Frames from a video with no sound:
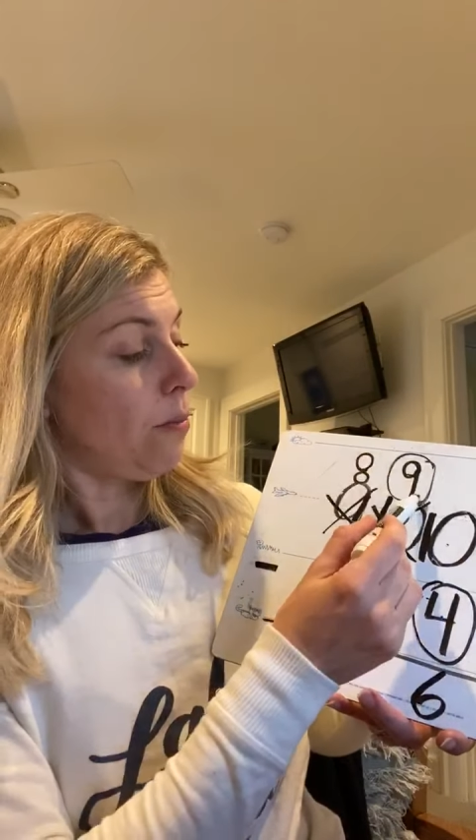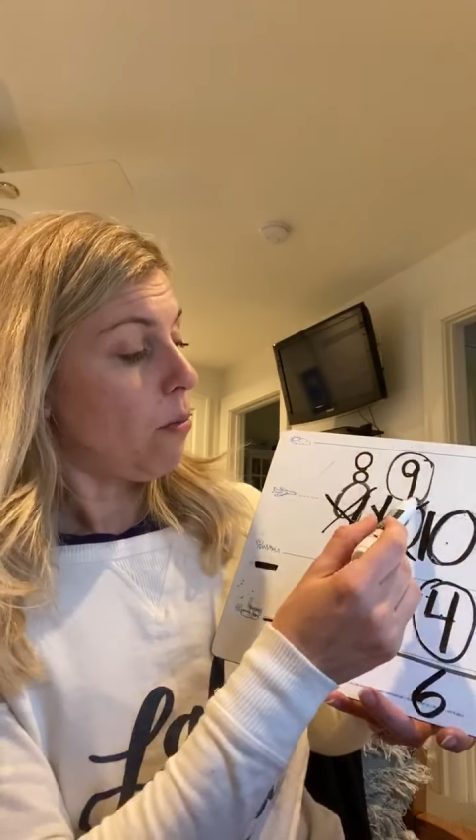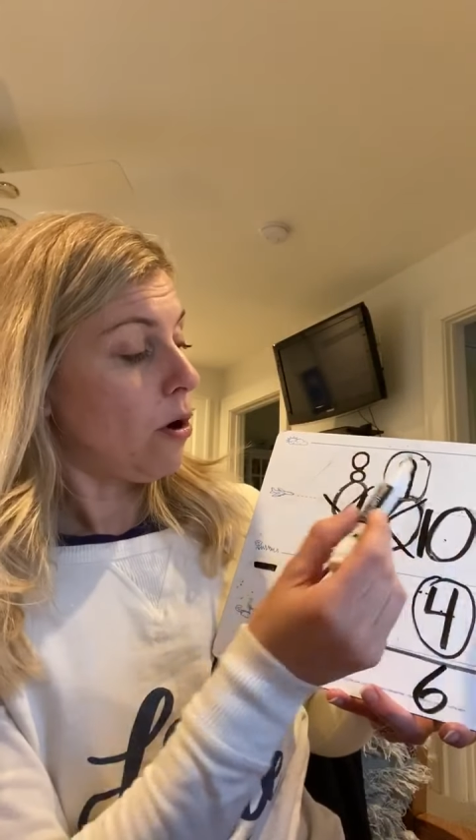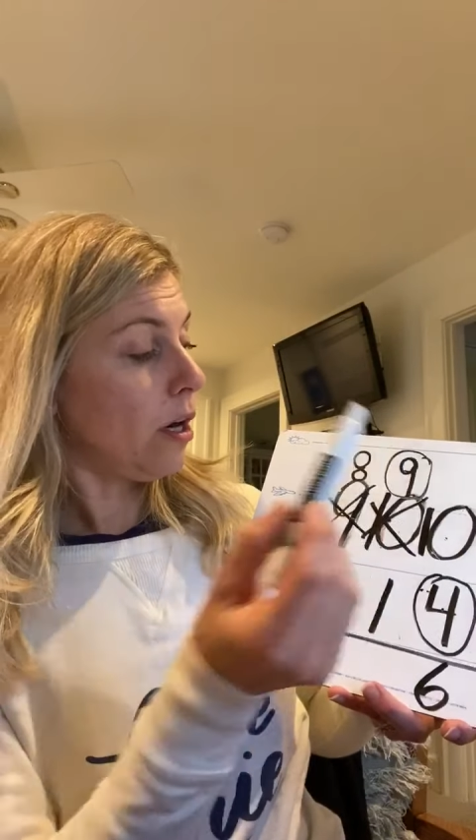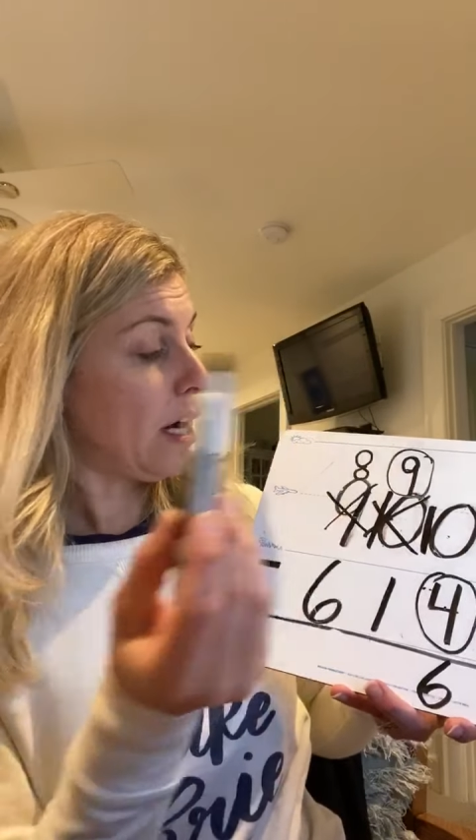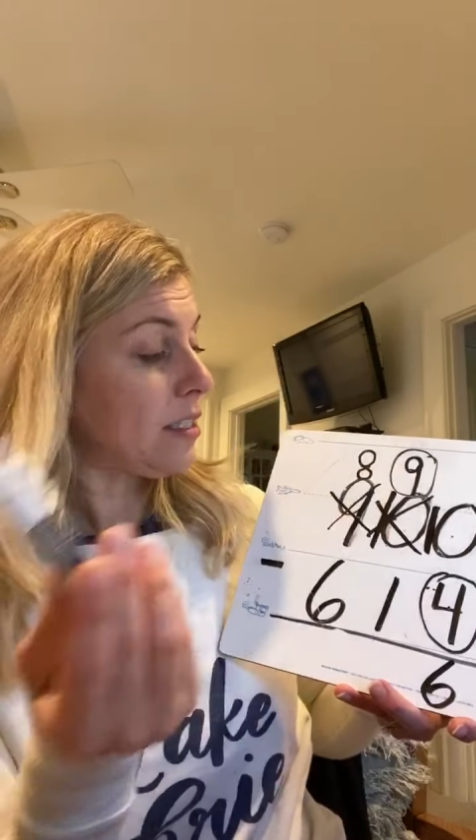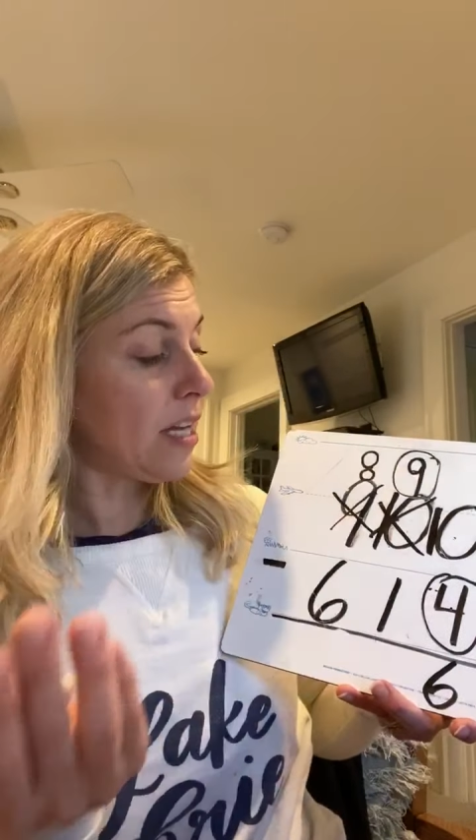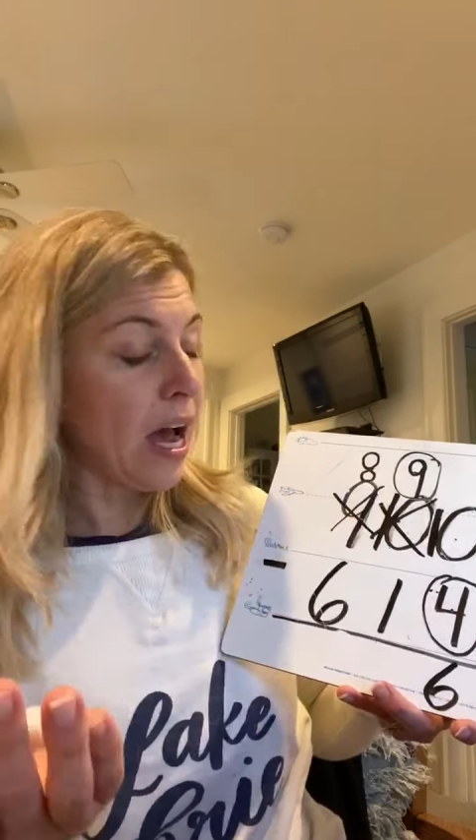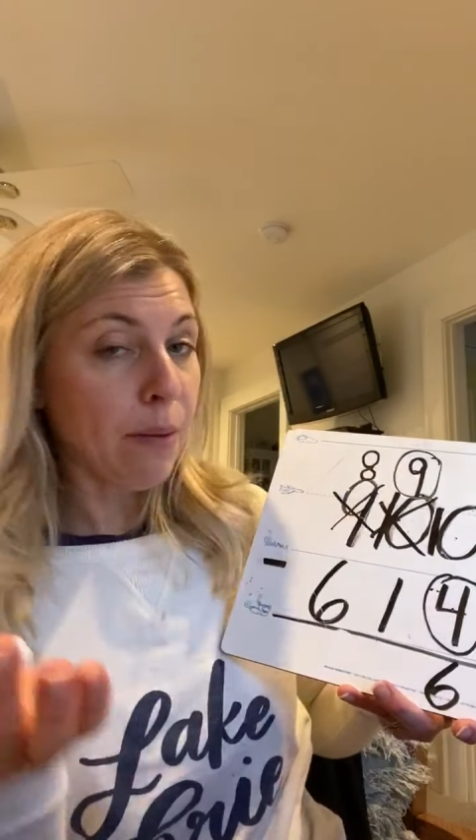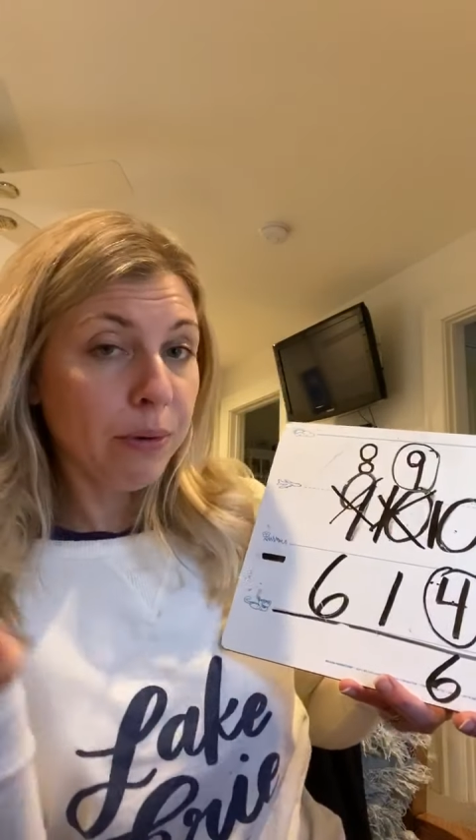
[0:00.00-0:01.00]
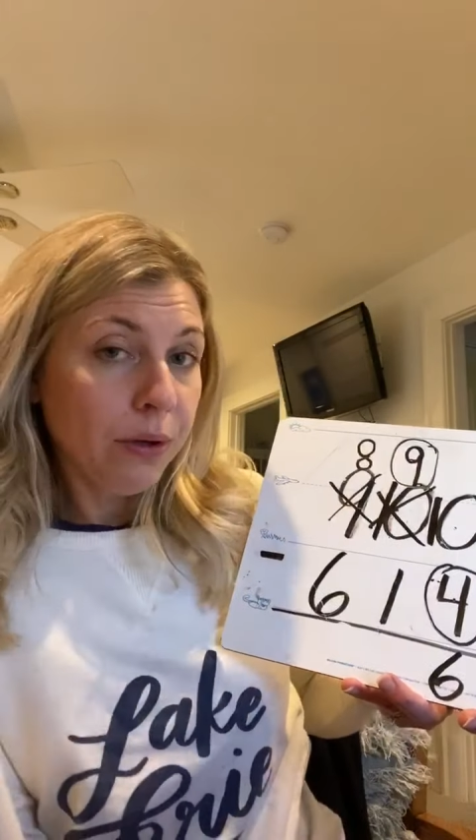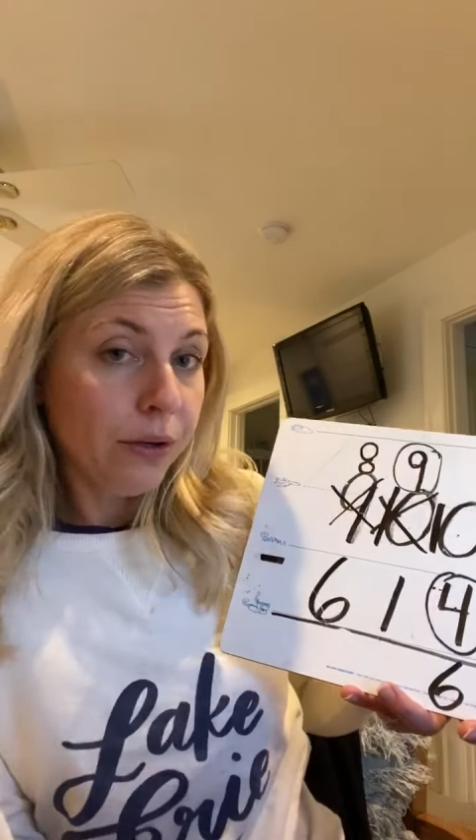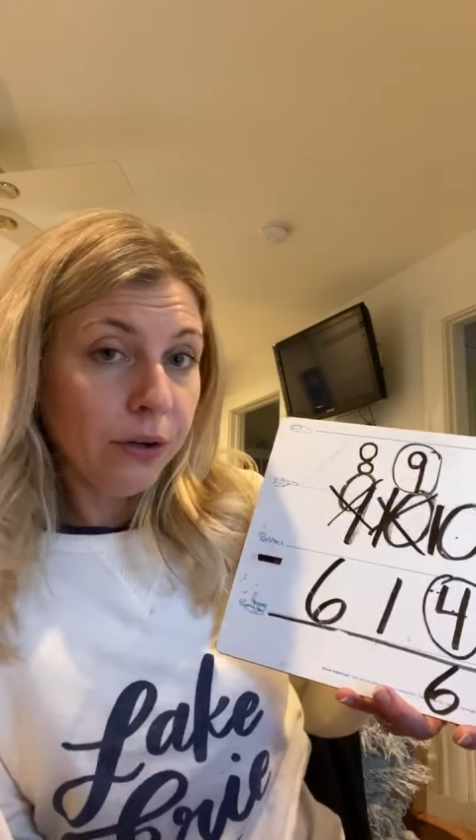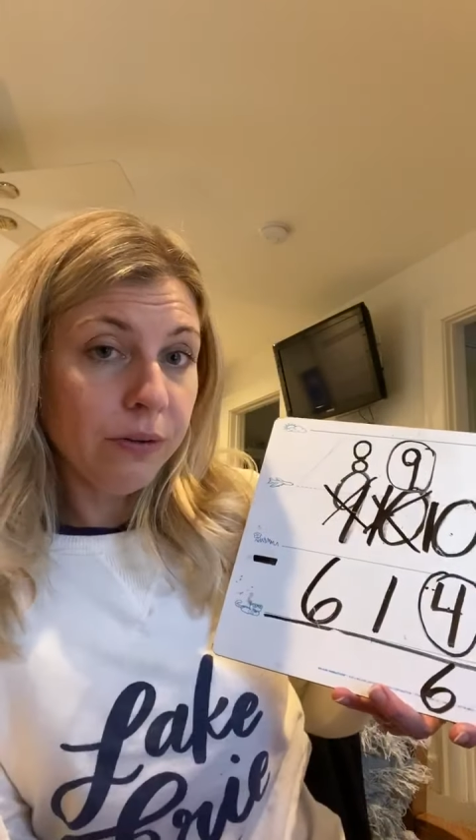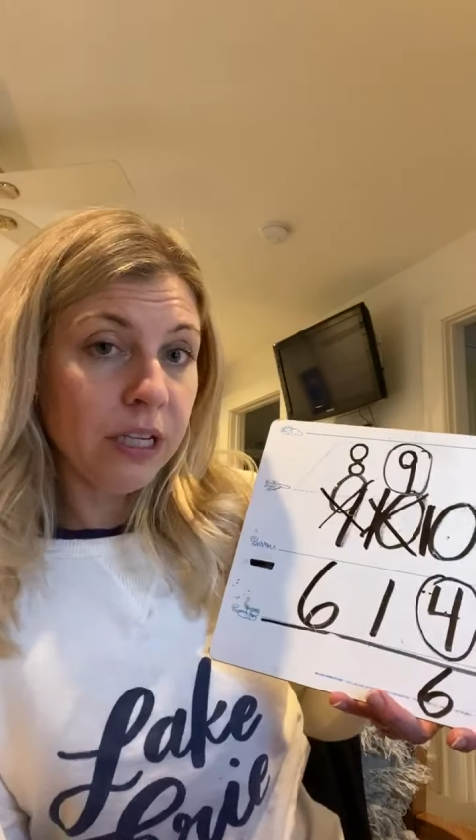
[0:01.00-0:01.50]
More on top,
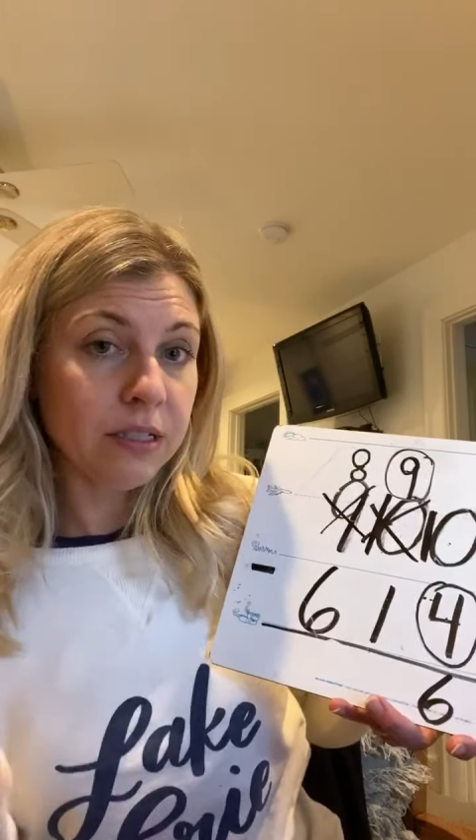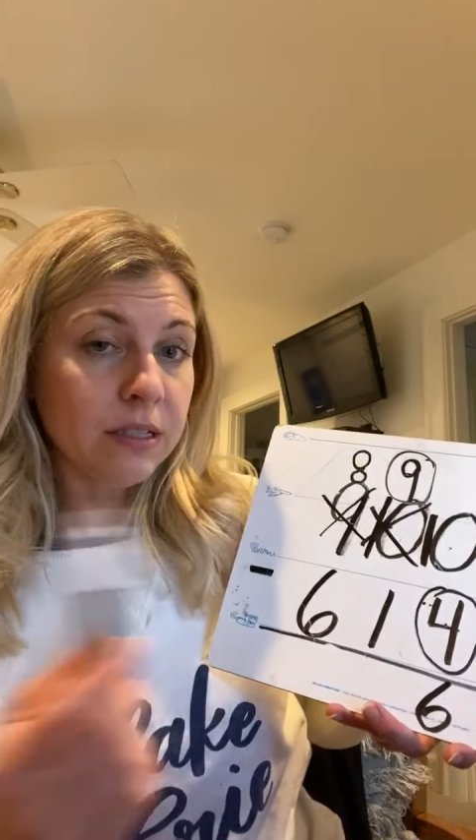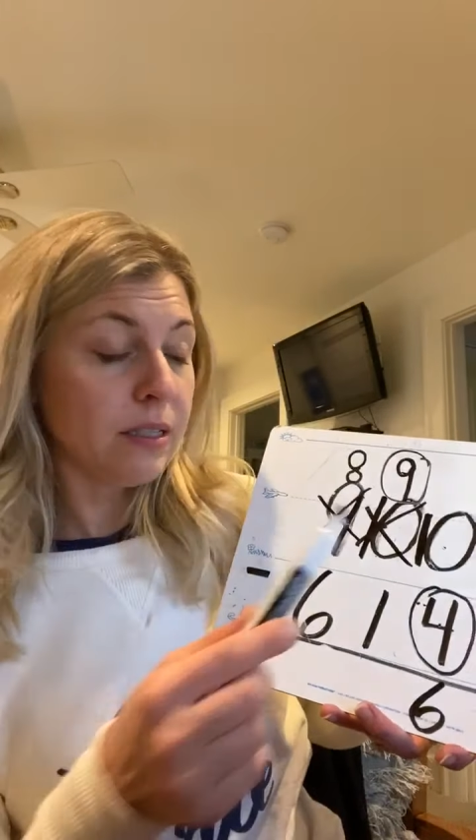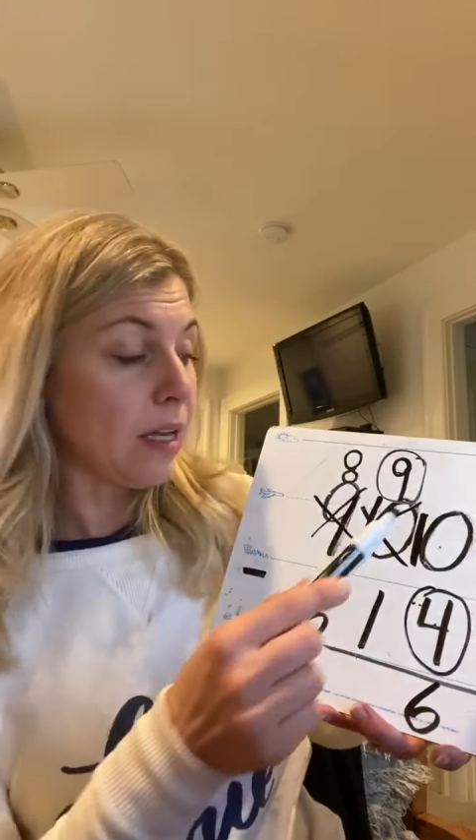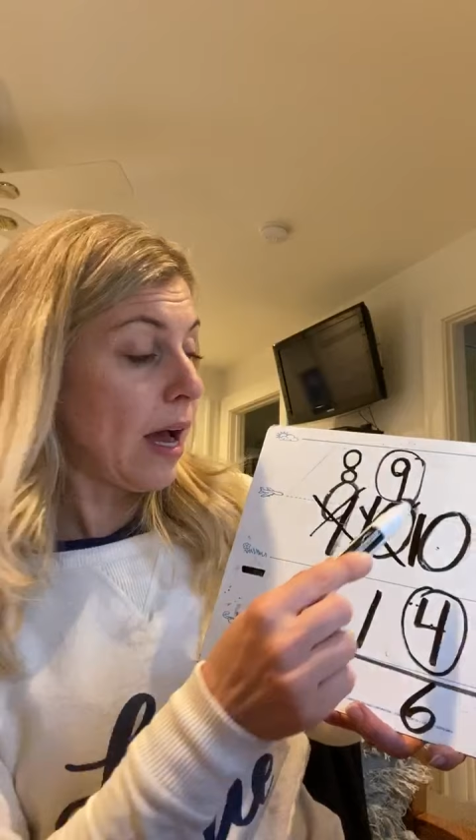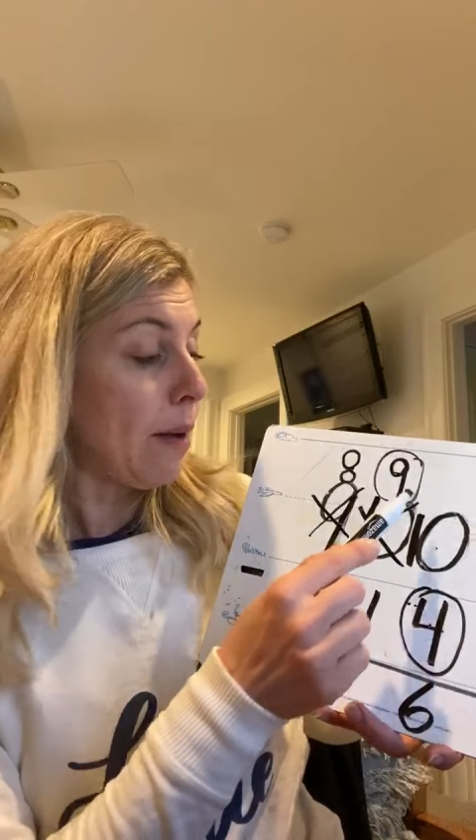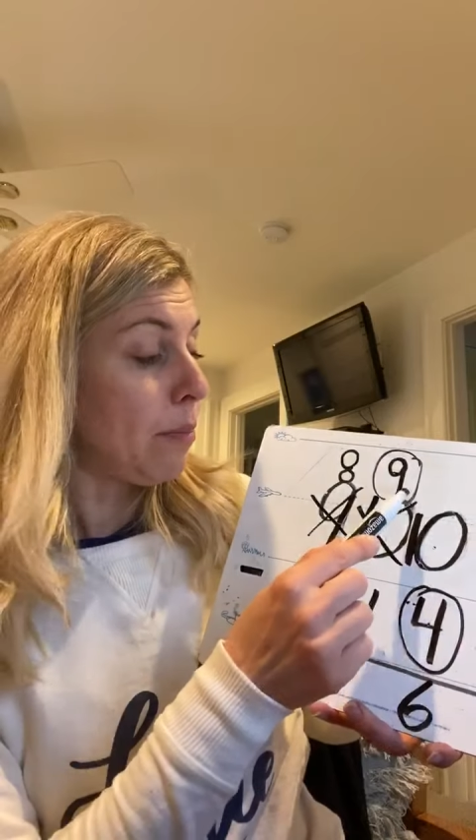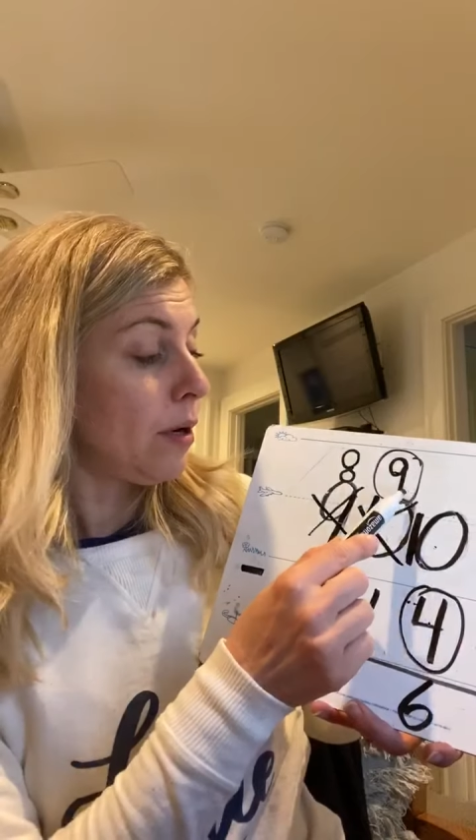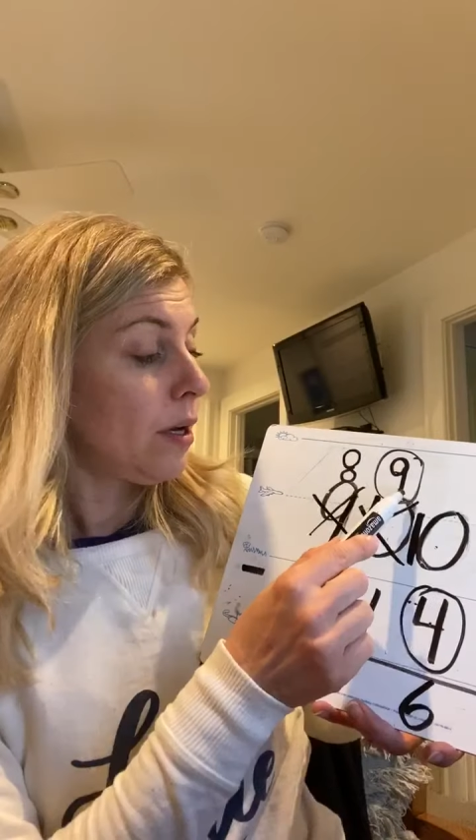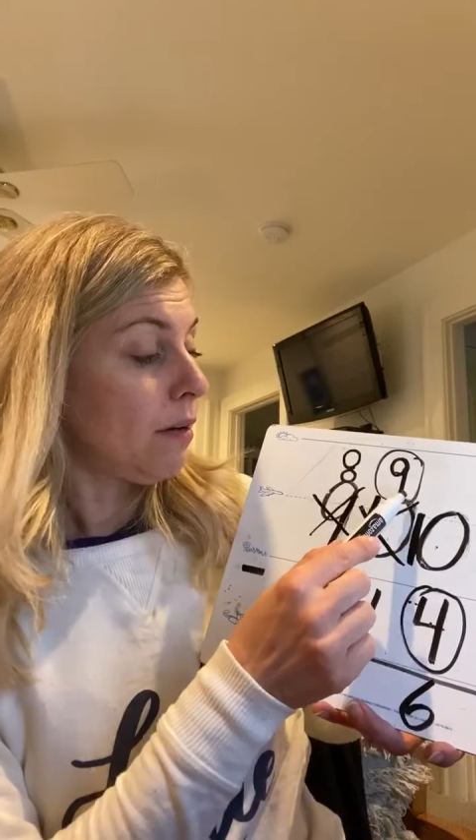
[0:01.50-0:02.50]
no need to stop.